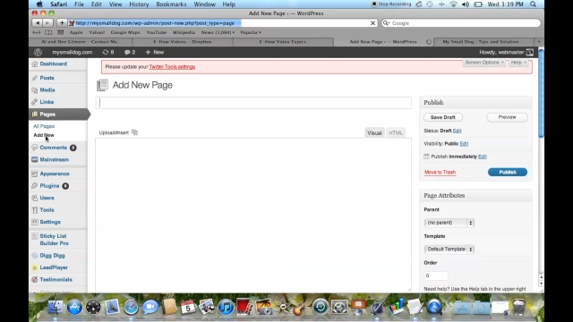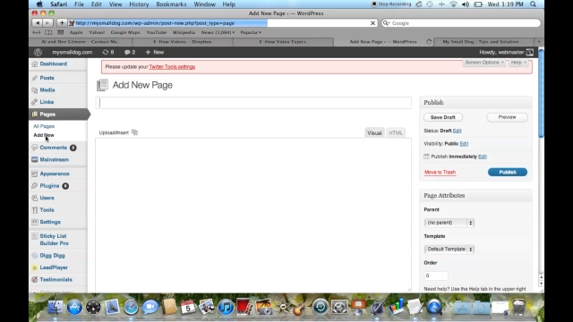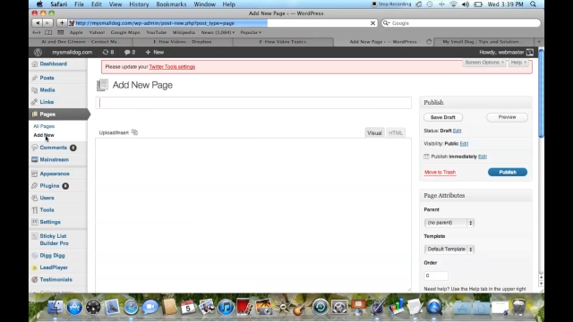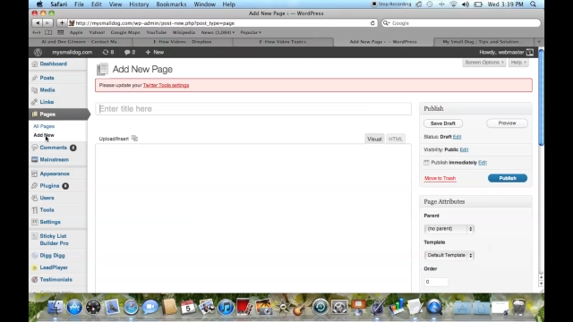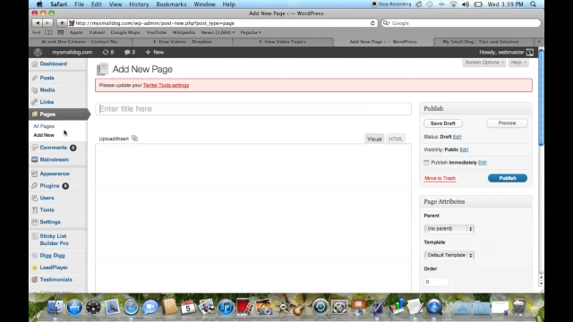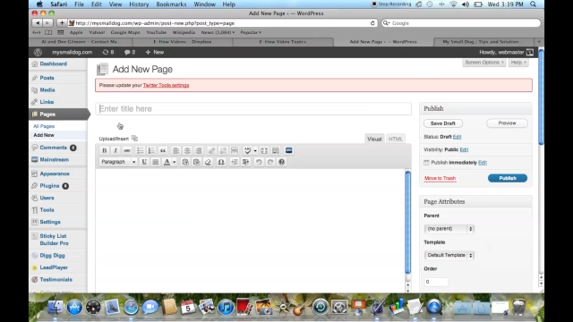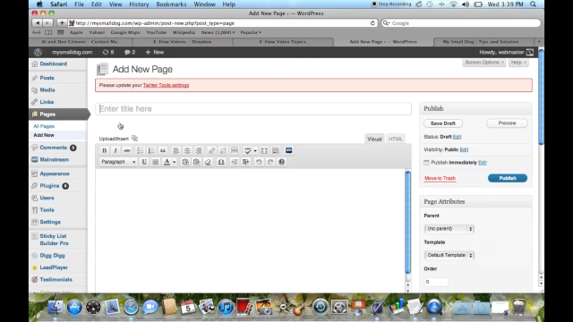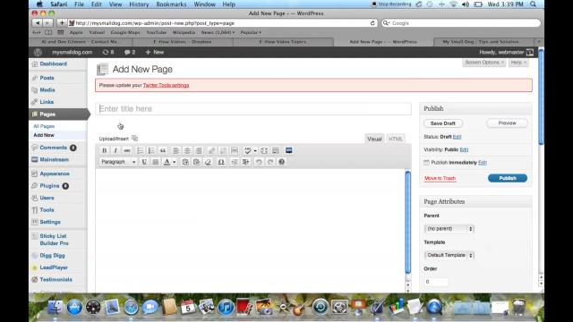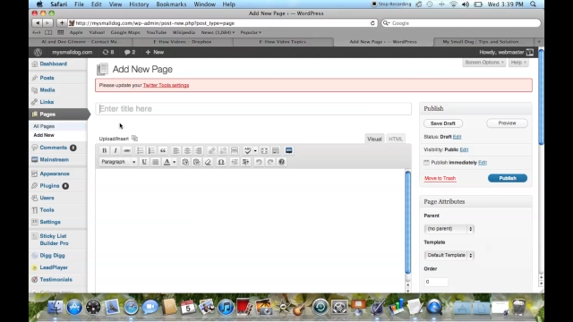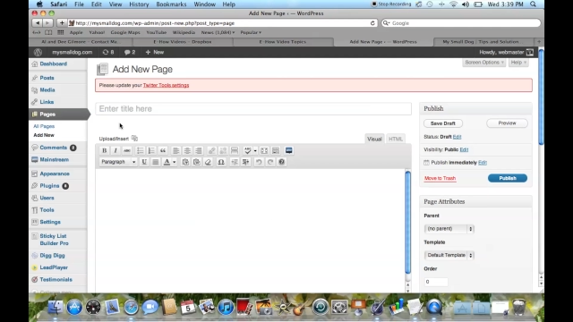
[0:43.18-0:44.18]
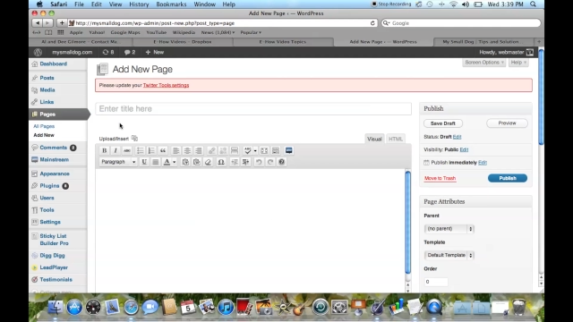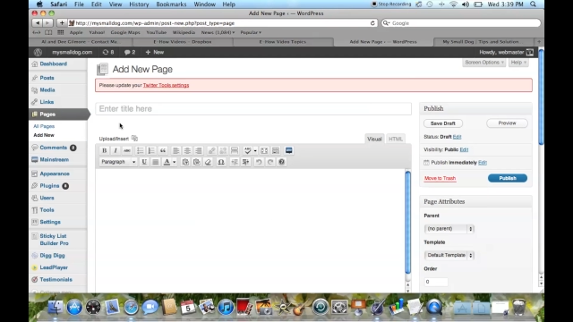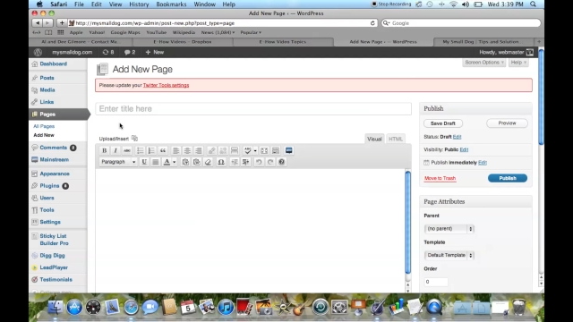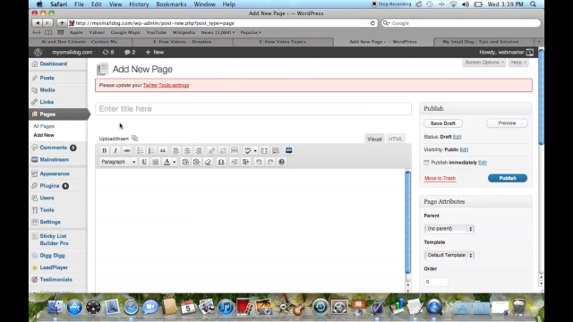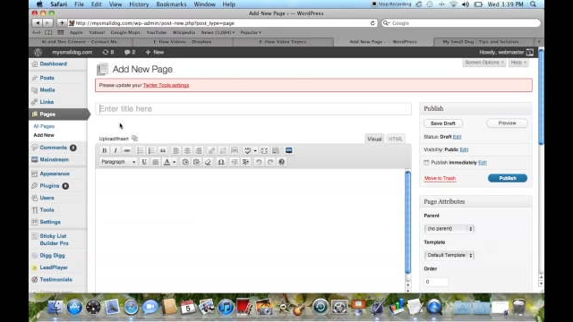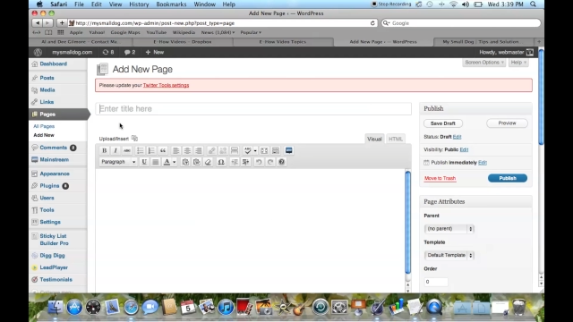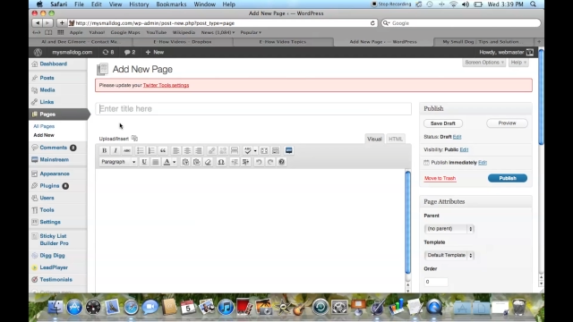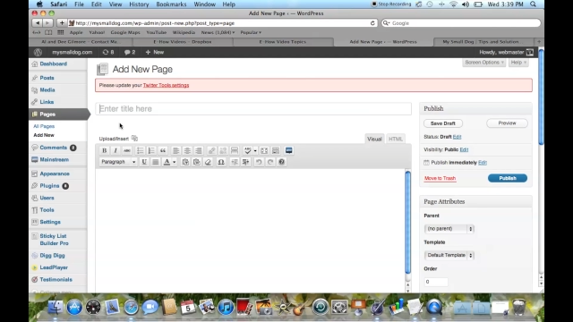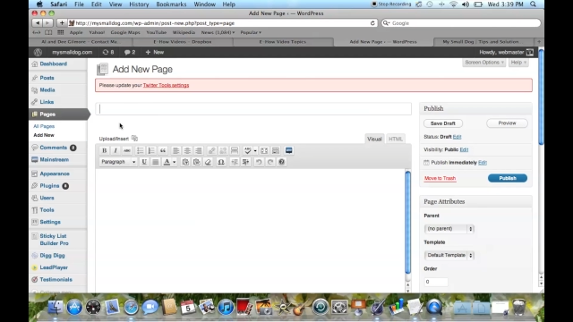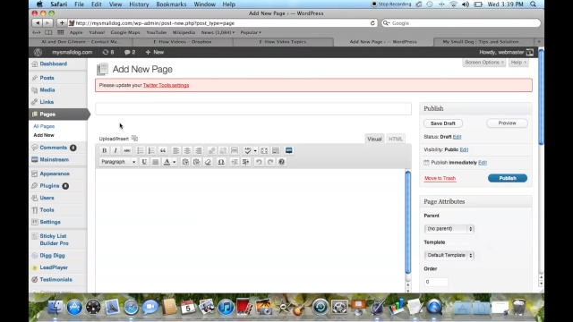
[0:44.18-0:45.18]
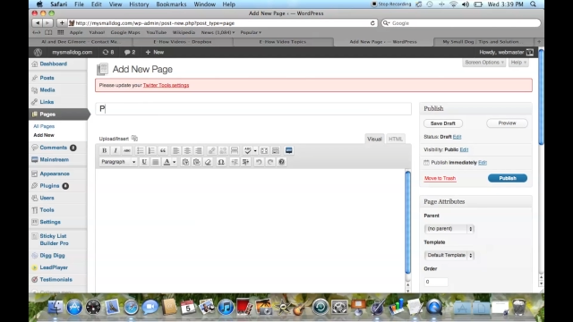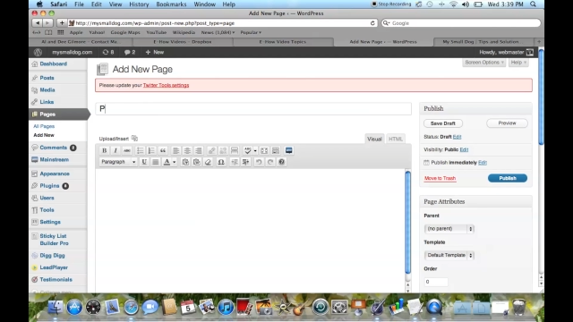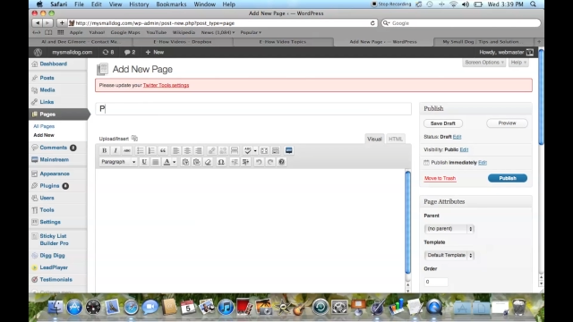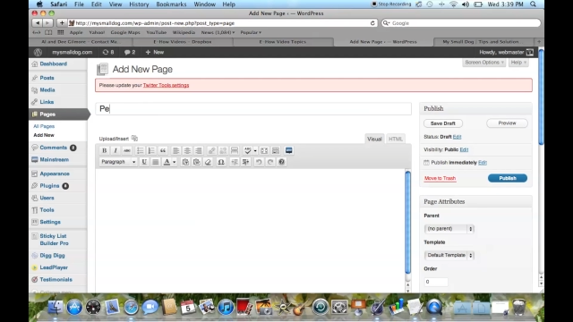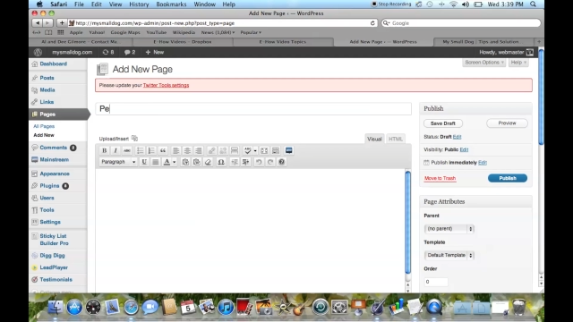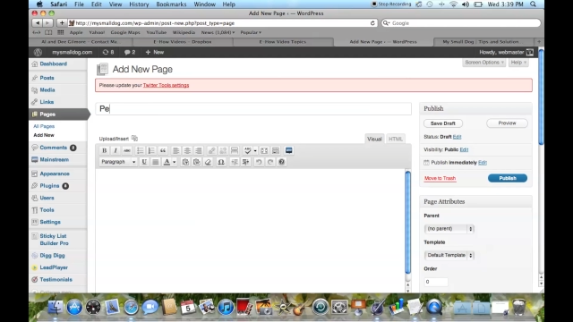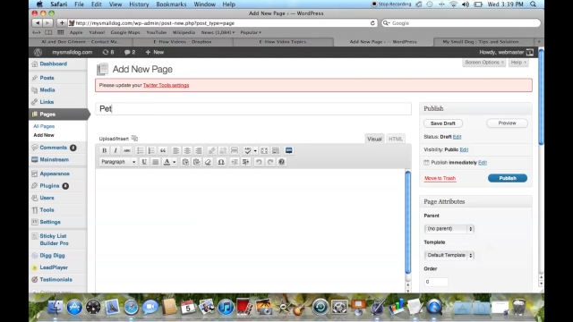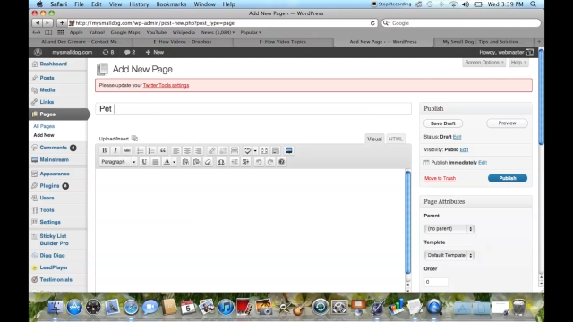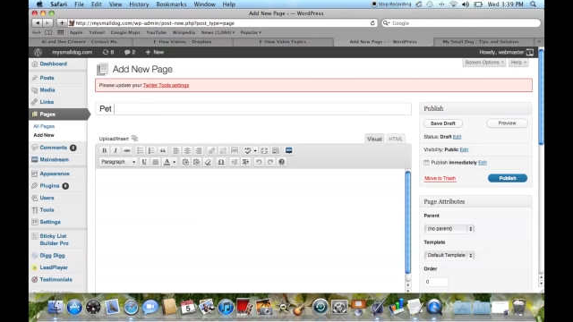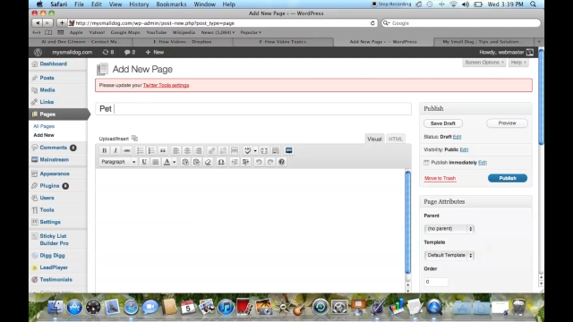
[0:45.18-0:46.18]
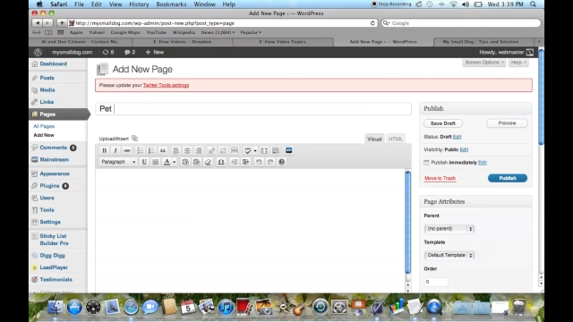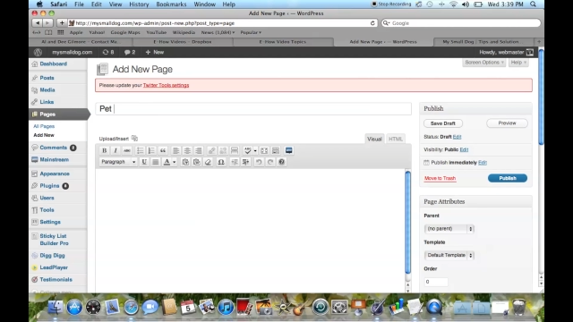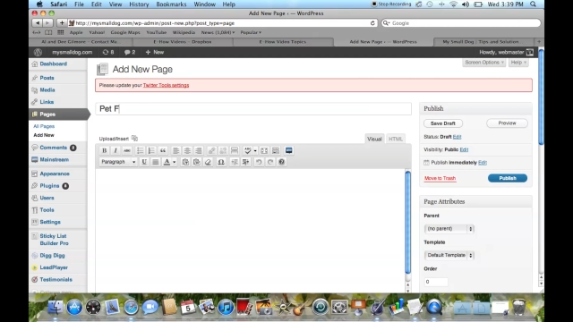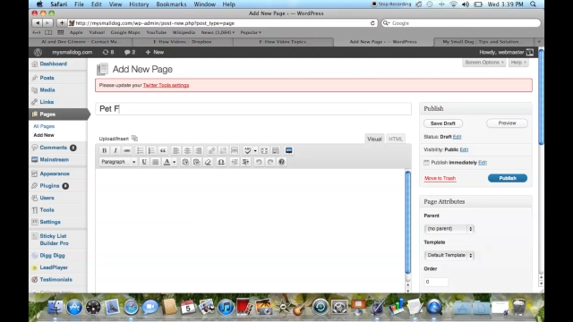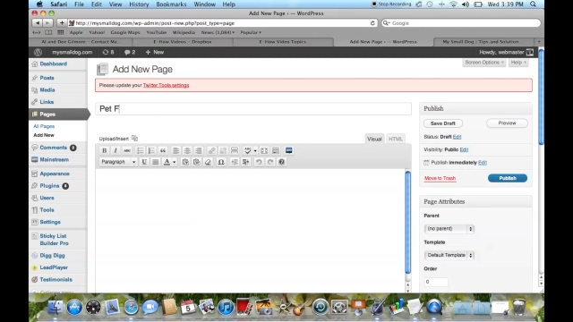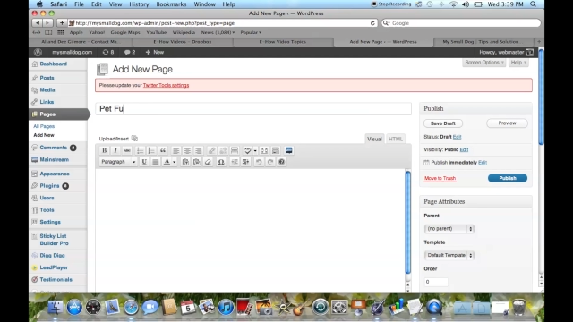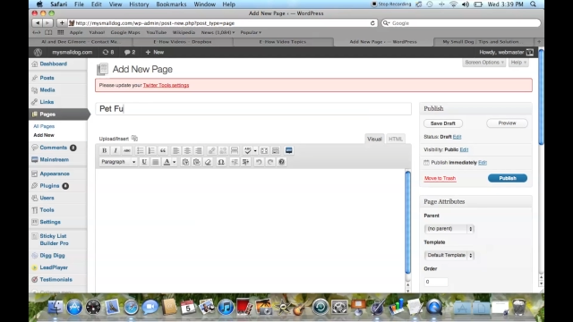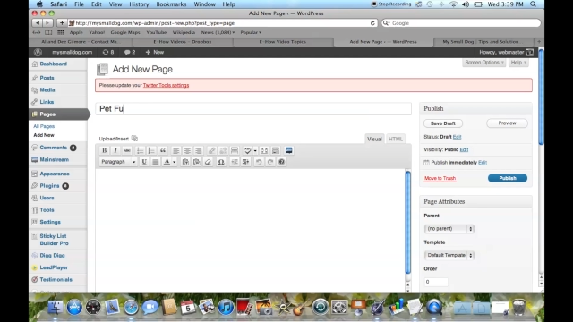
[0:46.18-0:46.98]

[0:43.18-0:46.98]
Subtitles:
Nobody's mouth can be seen.